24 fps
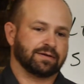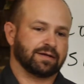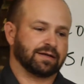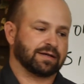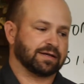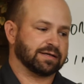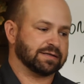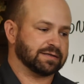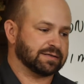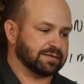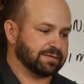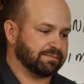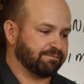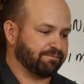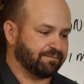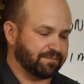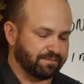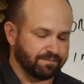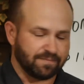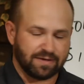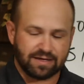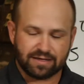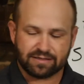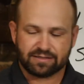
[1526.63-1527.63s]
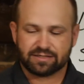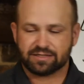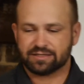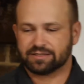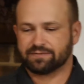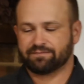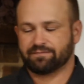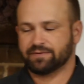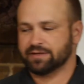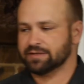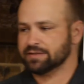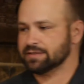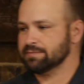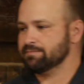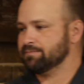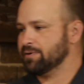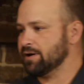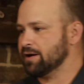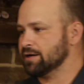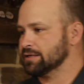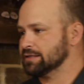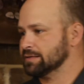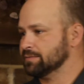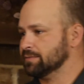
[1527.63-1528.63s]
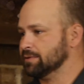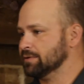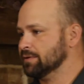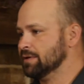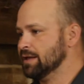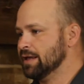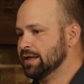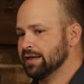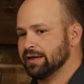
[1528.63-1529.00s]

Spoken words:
it just feels impossible.